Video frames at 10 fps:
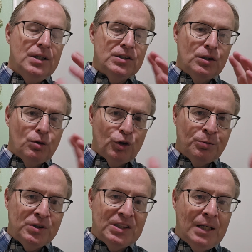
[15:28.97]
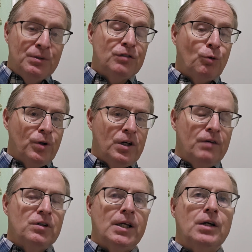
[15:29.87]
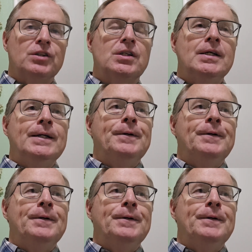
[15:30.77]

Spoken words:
these endorsement statements for the cover letters.